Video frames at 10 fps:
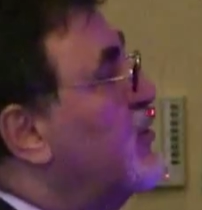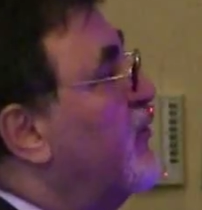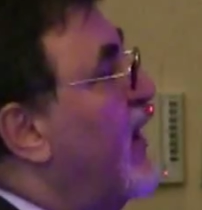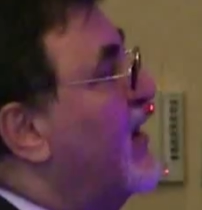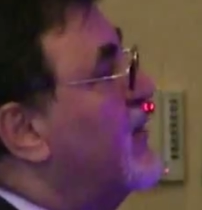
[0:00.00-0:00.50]
of
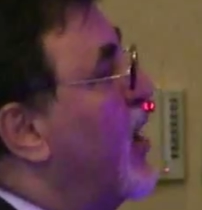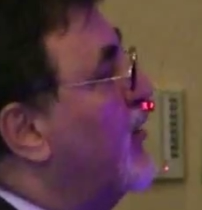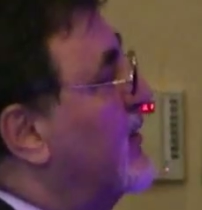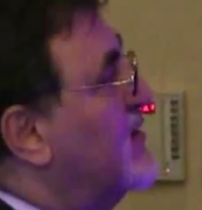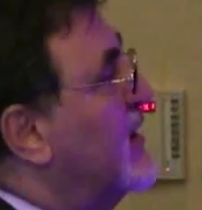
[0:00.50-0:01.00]

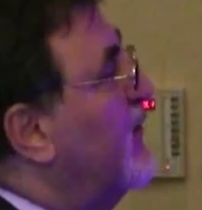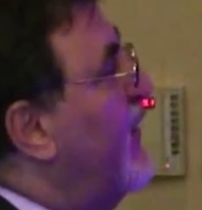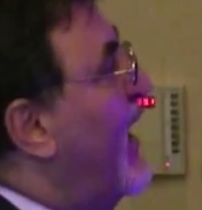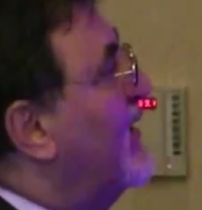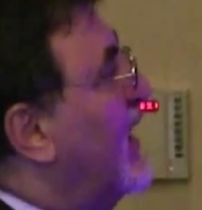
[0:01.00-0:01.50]
antibiotics. In
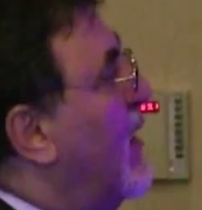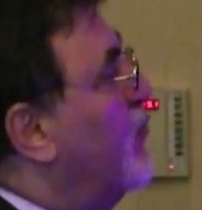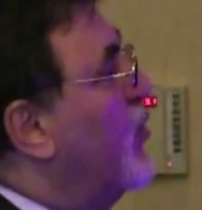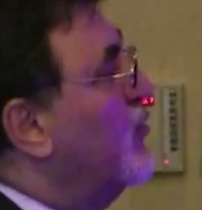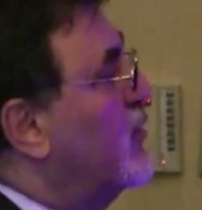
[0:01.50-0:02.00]
fact, I'm
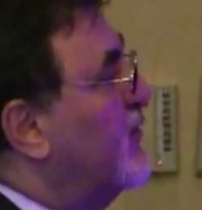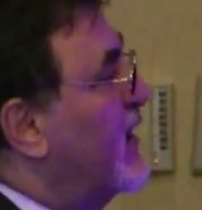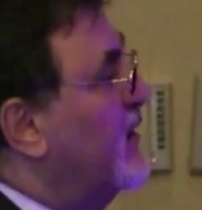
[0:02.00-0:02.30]
going to divide